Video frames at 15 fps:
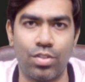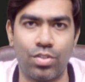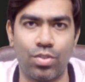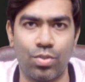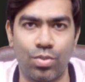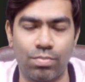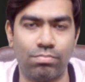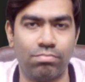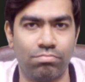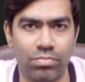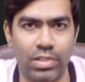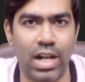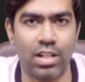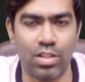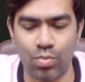So
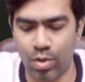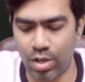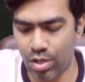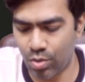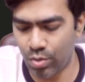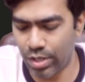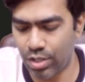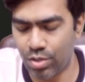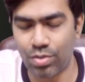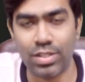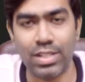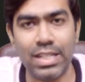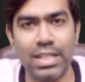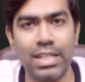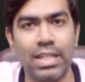that is what you're going to
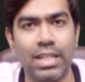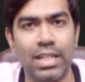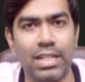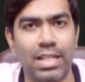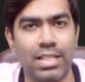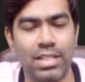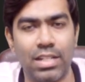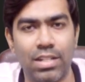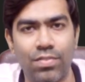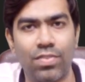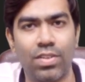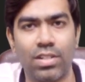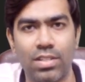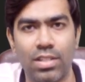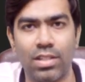see it as a
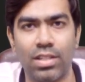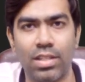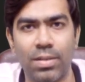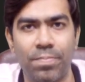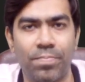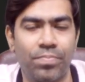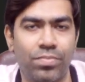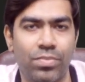difference in the